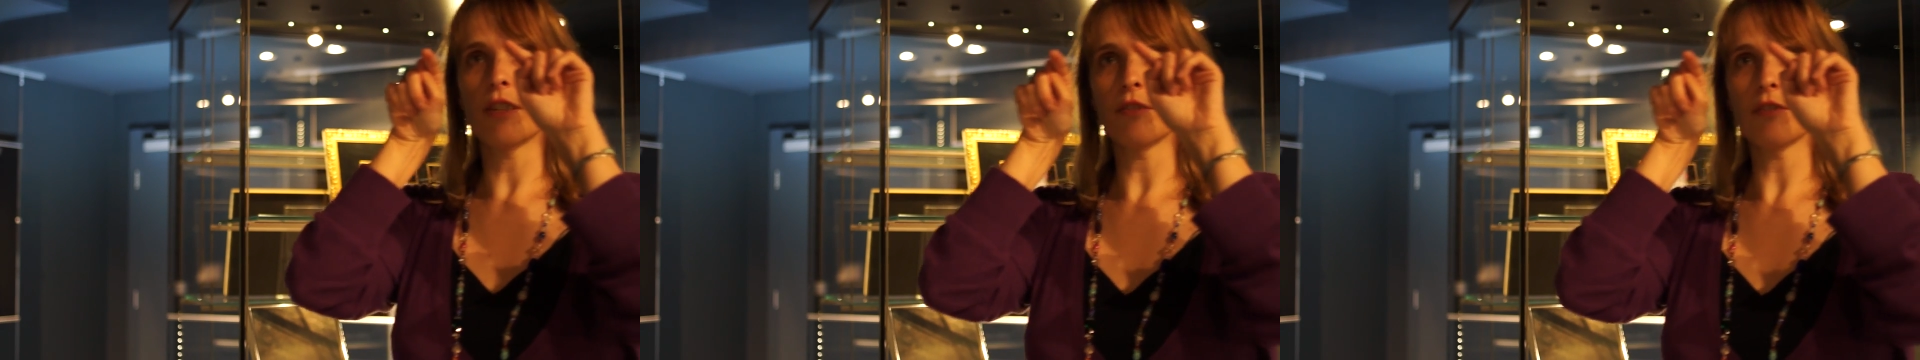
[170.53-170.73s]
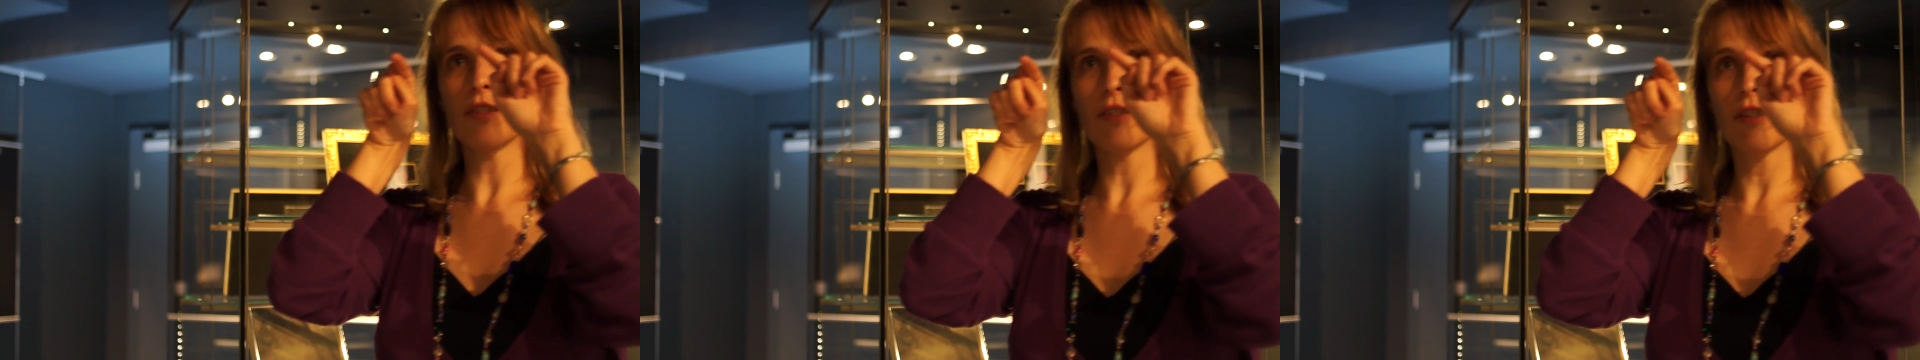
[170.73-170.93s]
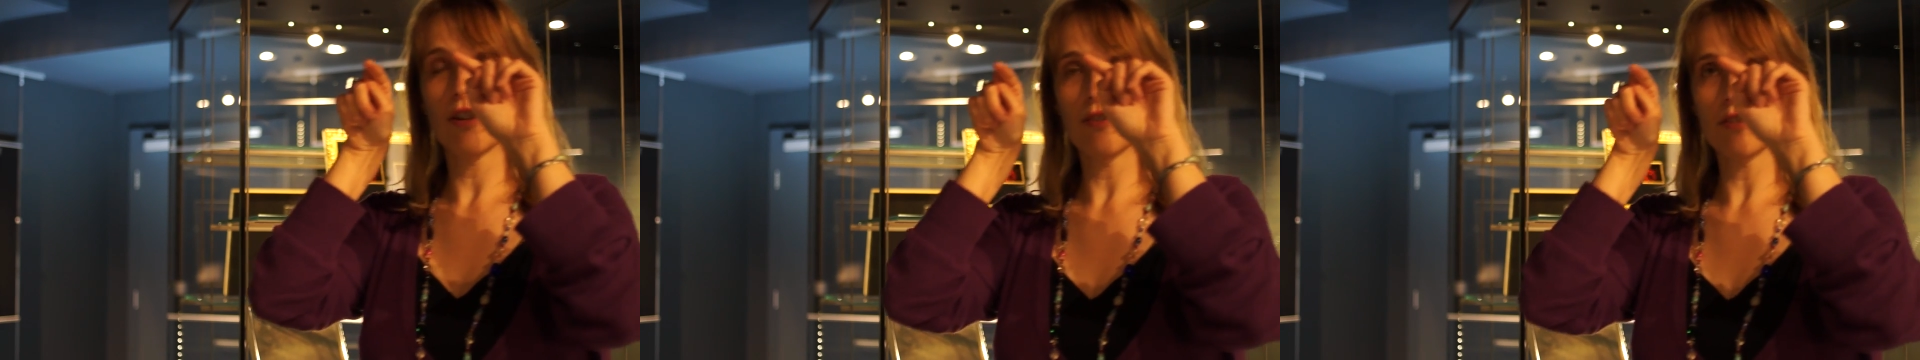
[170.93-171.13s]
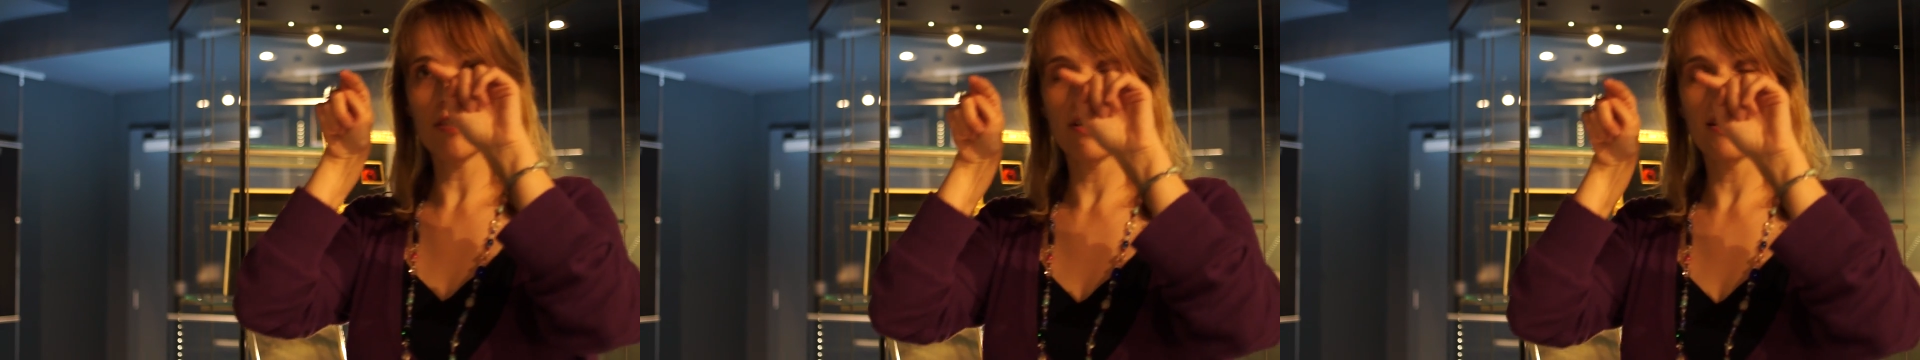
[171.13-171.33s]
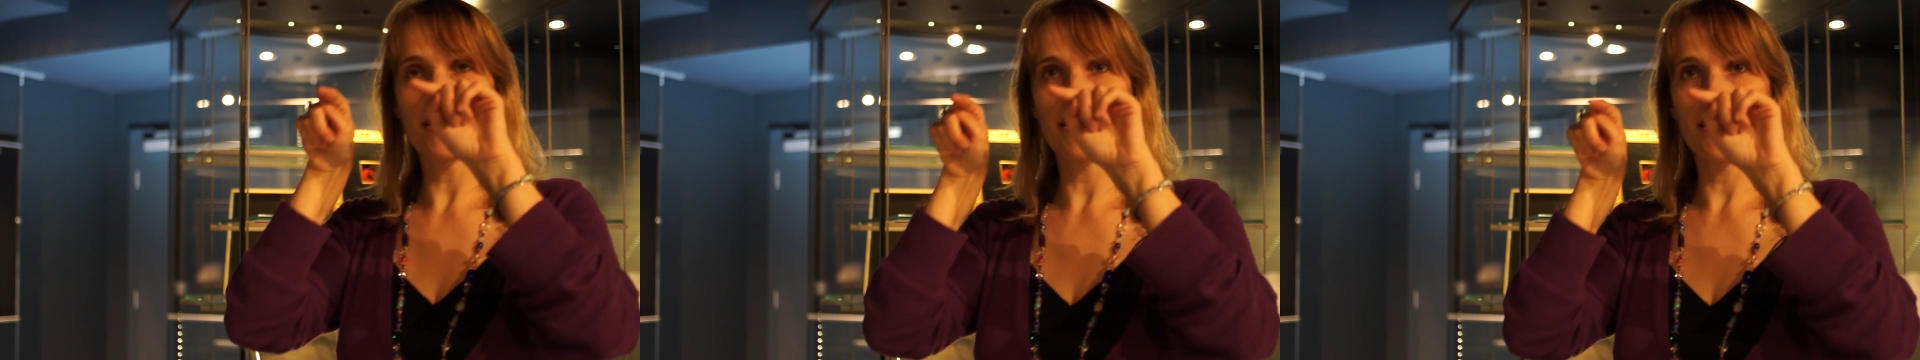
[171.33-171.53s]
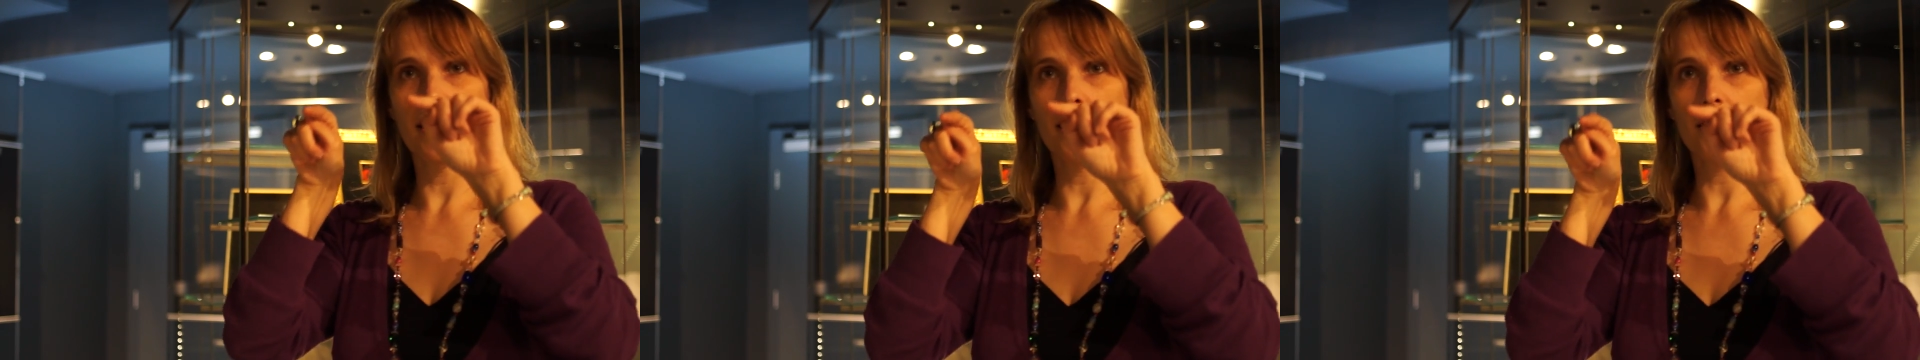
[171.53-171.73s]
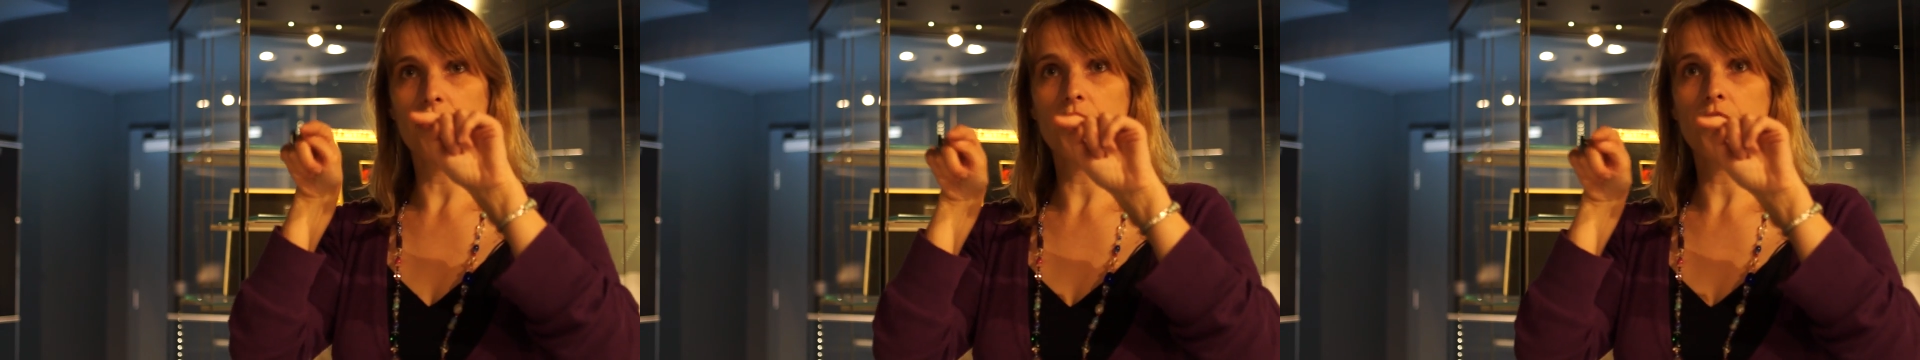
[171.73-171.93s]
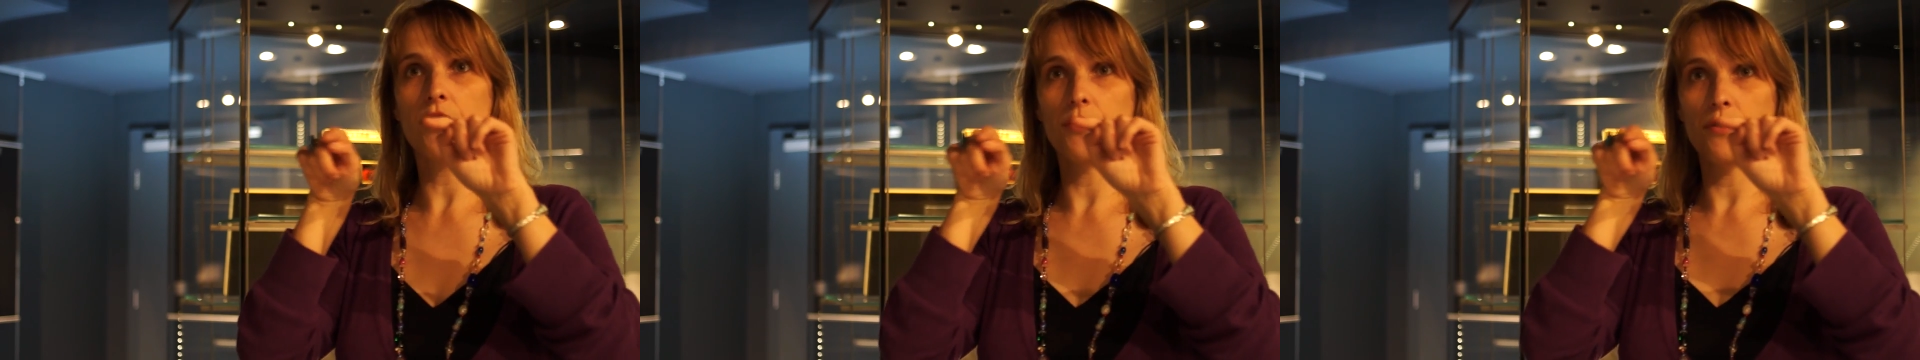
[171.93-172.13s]
you're constantly seeing
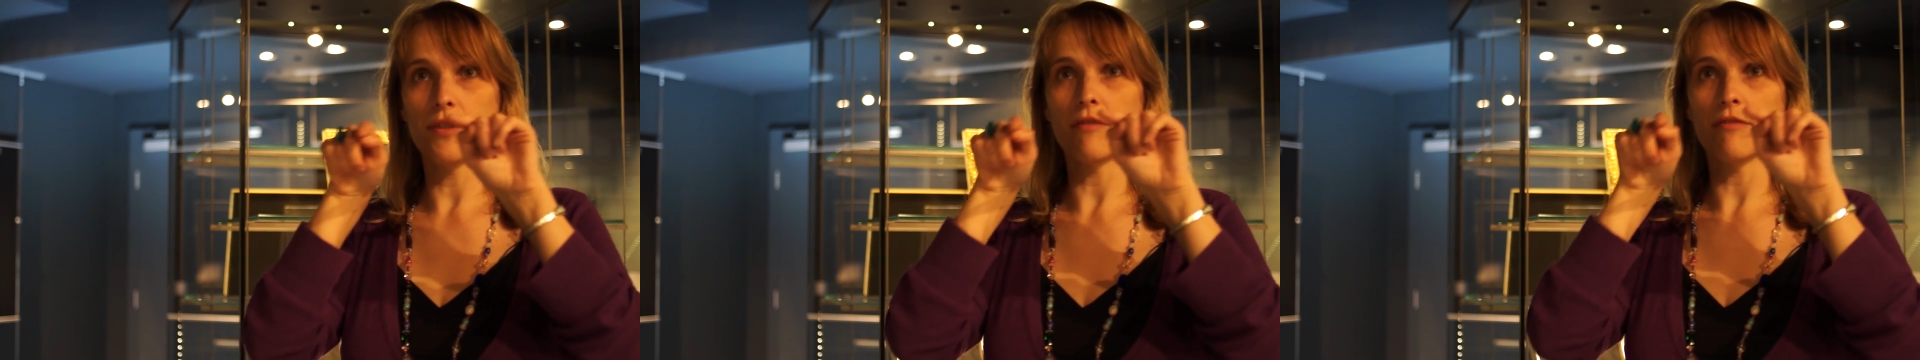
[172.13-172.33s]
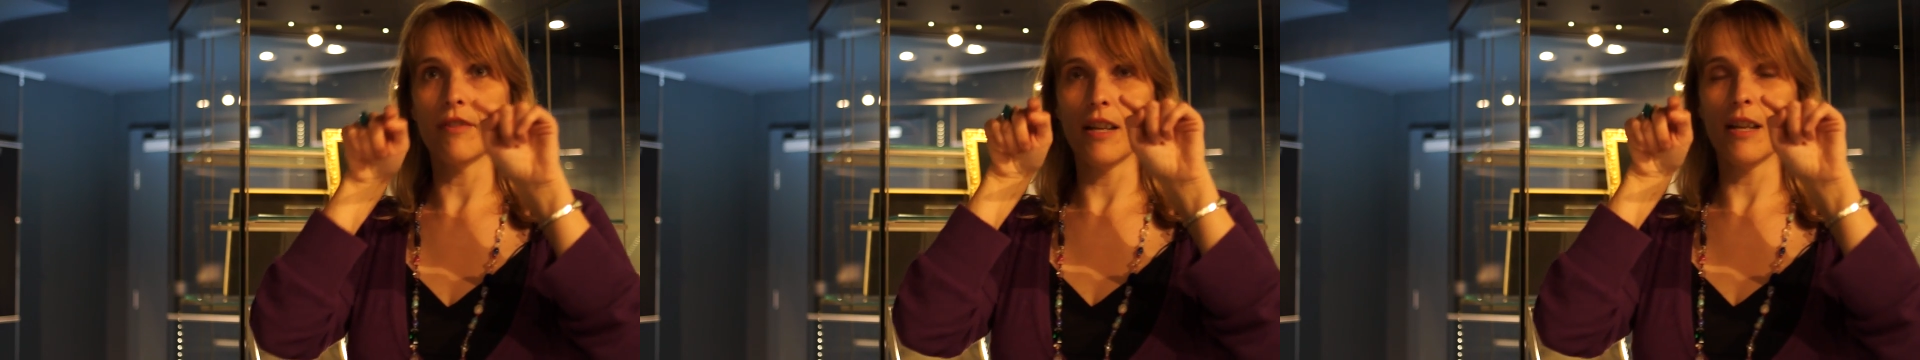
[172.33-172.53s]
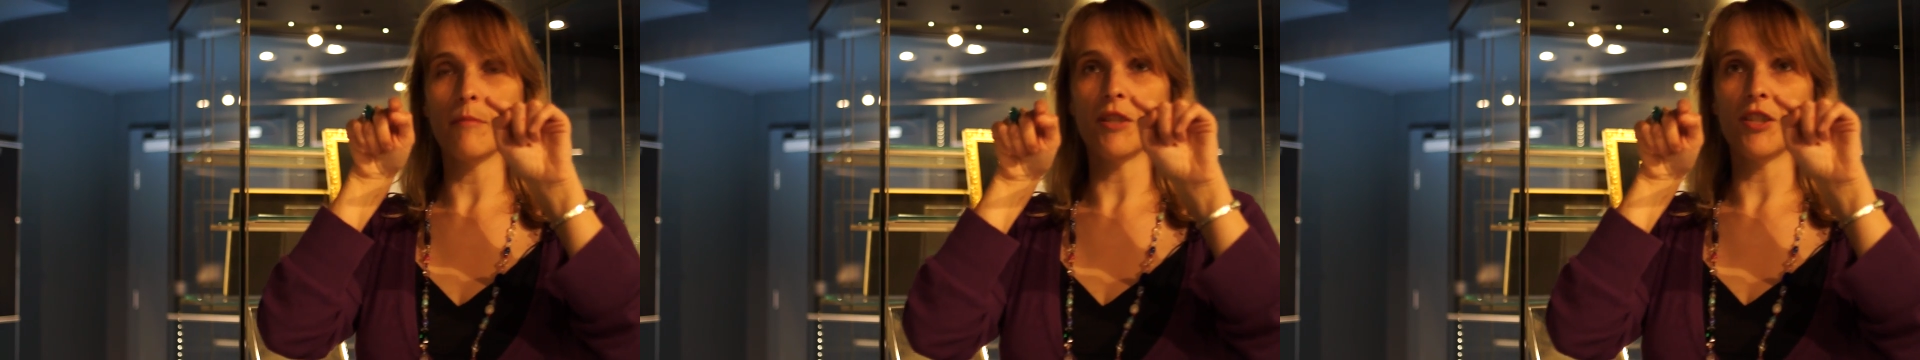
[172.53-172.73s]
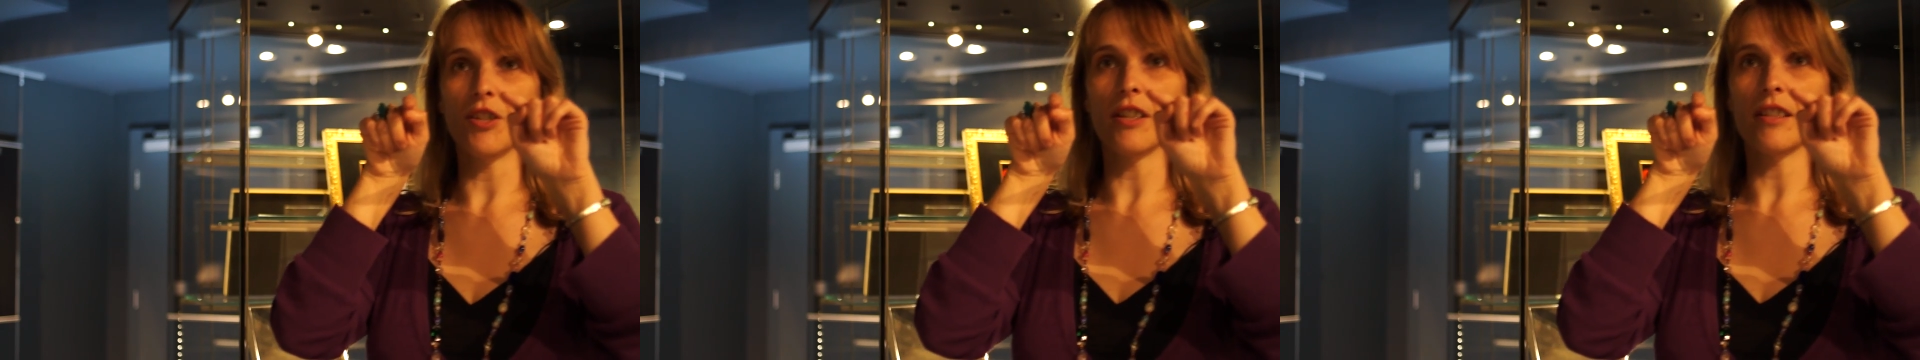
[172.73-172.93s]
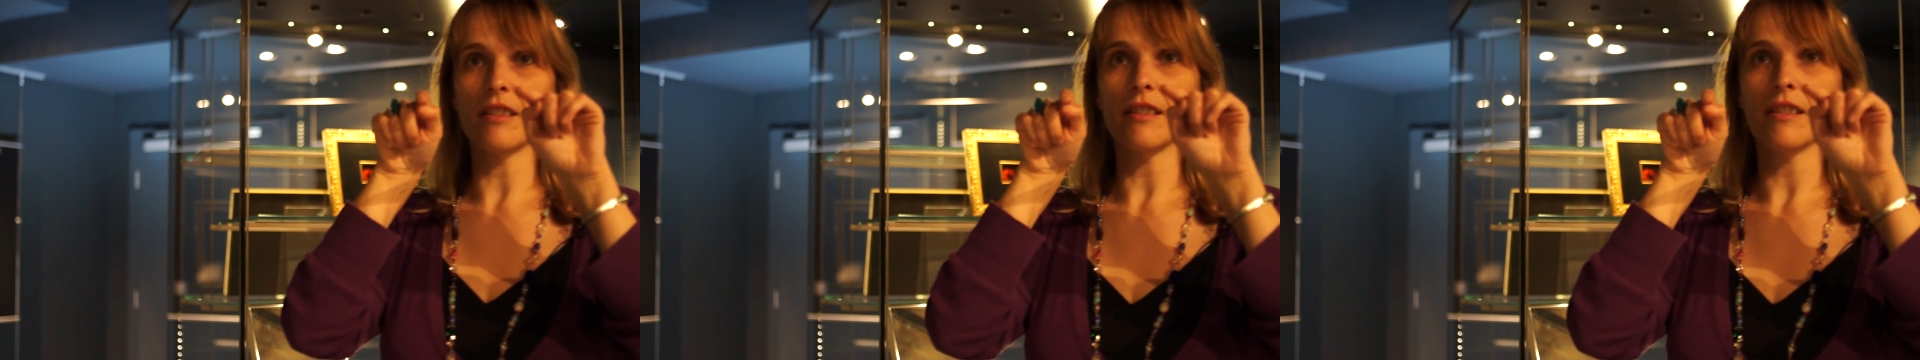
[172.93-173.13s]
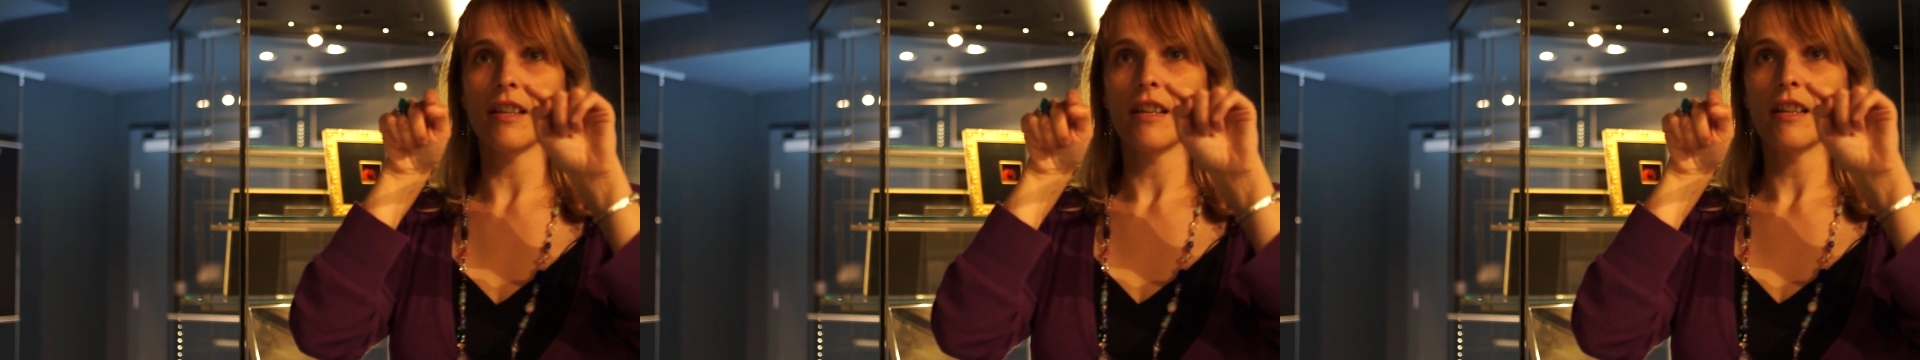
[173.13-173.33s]
two different images.